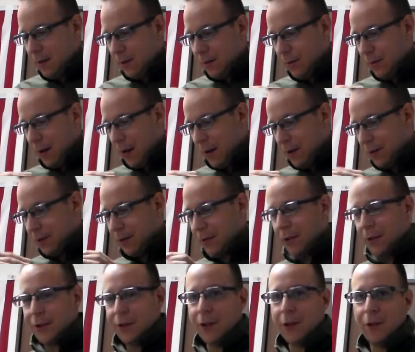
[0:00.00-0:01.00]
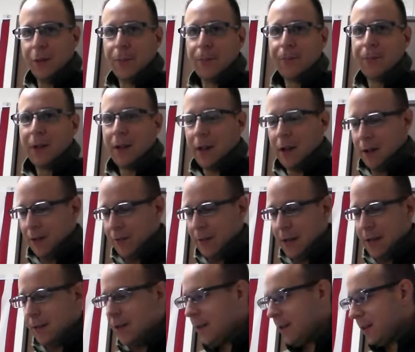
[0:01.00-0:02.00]
The rails are also
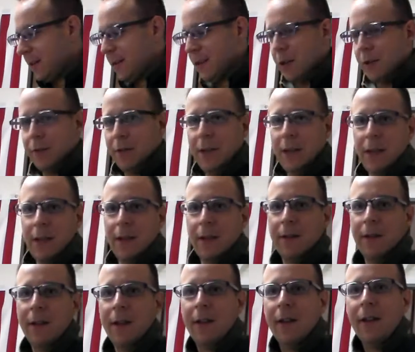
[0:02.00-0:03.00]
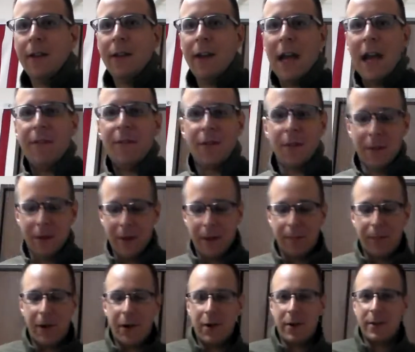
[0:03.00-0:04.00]
authentic, so the
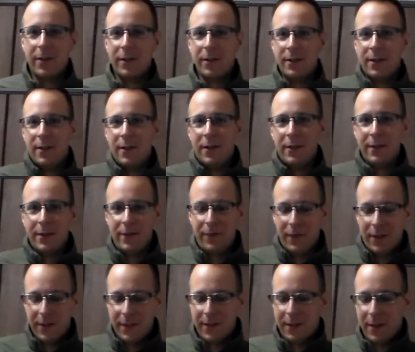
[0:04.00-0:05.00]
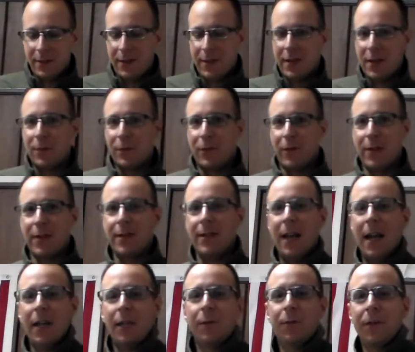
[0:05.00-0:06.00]
aftermarket parts and all the fun stuff that comes with the
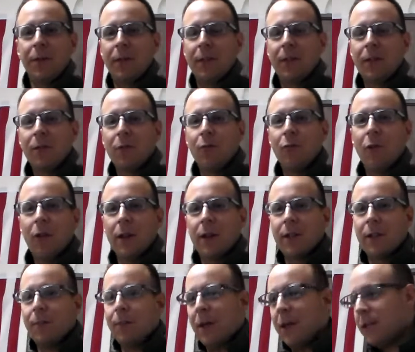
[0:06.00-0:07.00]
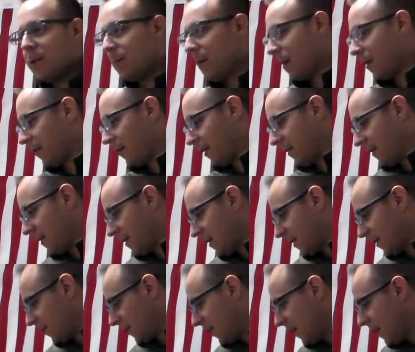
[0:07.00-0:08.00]
attachments works much better on
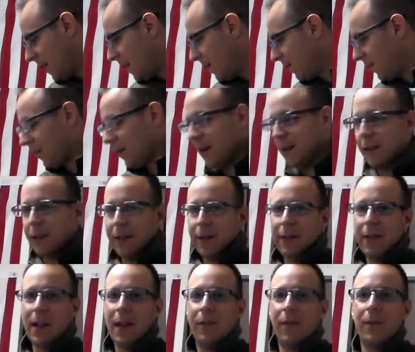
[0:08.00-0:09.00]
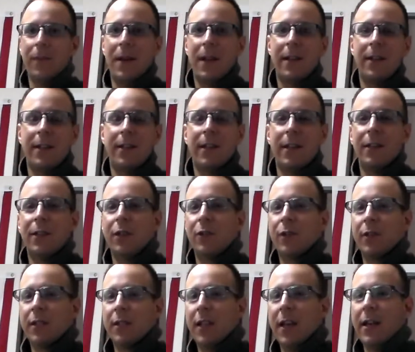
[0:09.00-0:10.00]
this, whereas on the FMA, they tend to
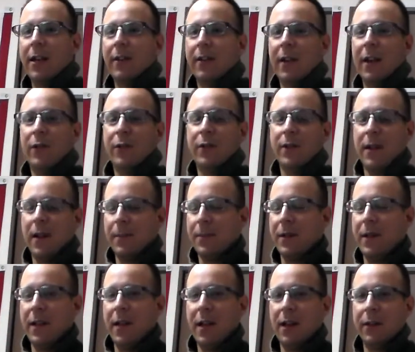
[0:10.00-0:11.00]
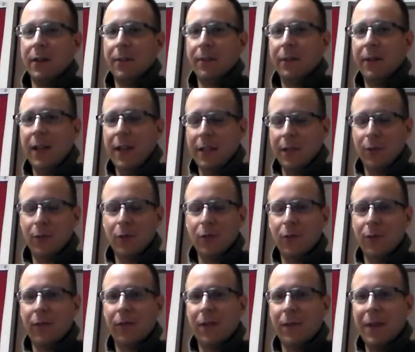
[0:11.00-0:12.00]
slide around and not be held in place, which
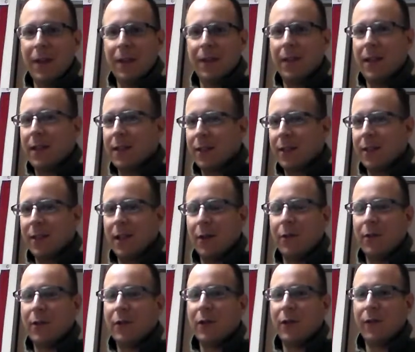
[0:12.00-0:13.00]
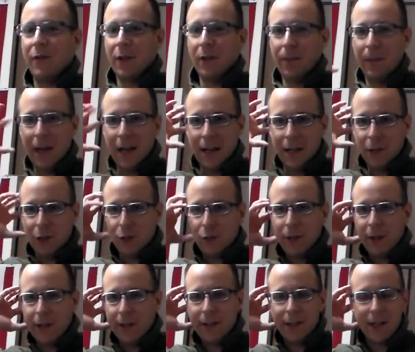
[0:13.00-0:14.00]
is one of the big things, because I want to convert my
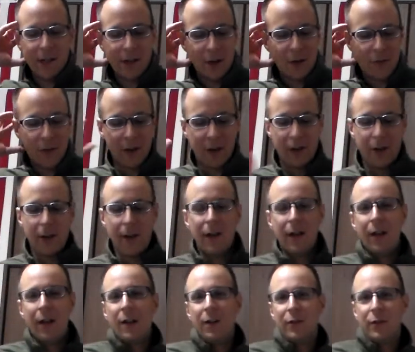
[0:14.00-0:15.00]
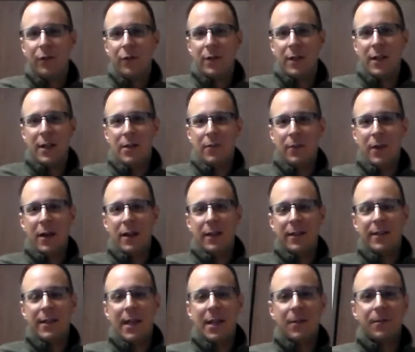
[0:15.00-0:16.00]
Swordens on over to the rail
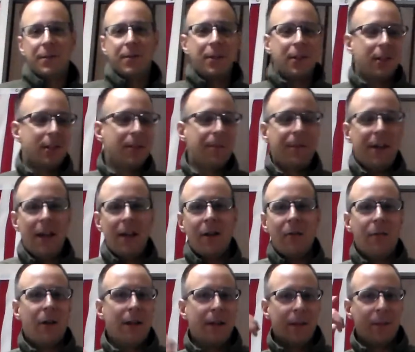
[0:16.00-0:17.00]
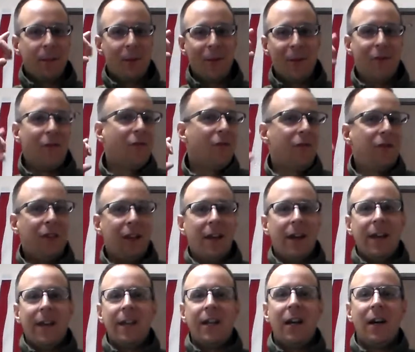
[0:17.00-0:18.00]
attachment system, that I don't want them to be
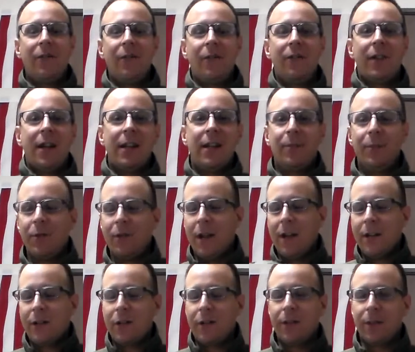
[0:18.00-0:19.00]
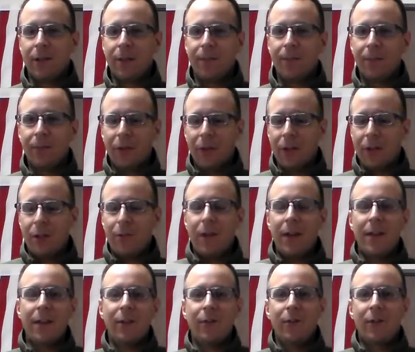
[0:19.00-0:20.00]
flying off in random directions. Which is
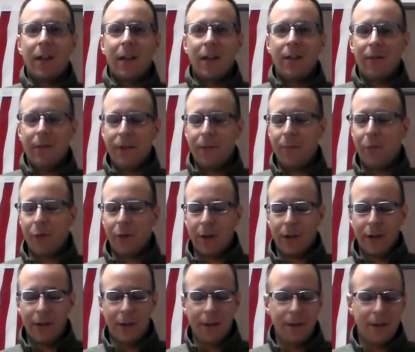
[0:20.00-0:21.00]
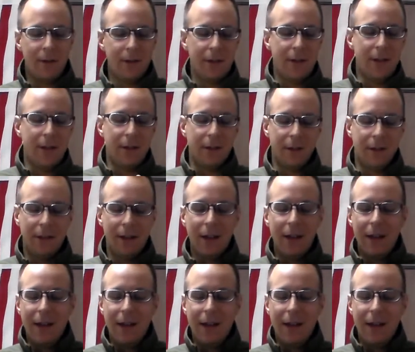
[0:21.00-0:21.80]
why this was kind of an important deal.